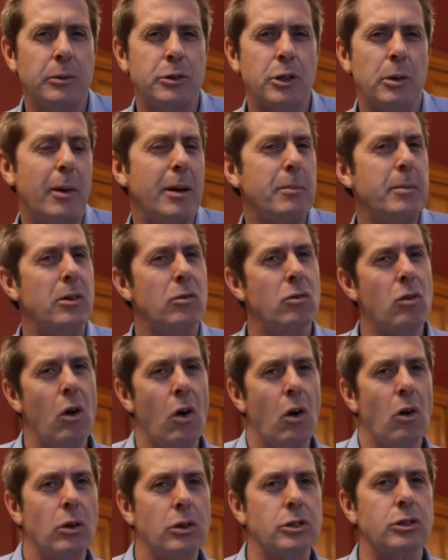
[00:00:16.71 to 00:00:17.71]
So it might be
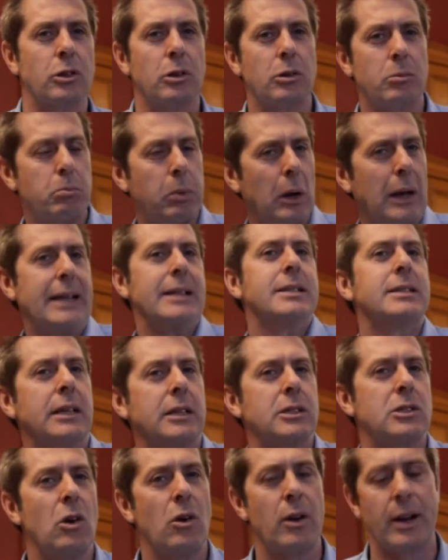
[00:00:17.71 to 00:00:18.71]
rocks or plate
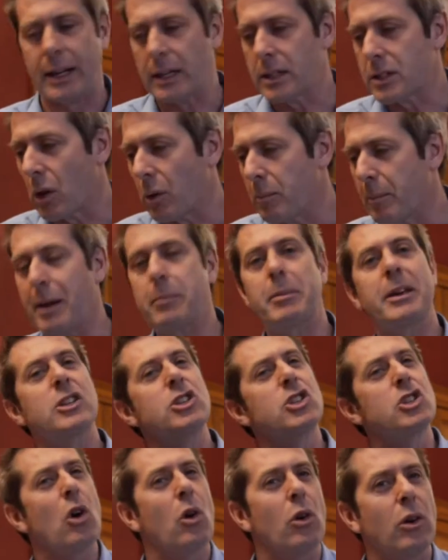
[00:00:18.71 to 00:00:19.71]
tectonics, or it might be in
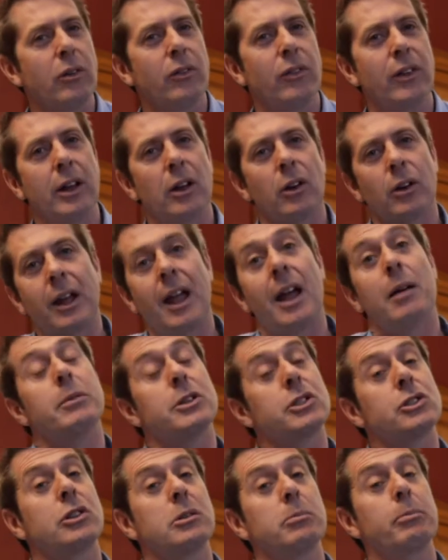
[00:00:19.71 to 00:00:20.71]
geography or chemistry,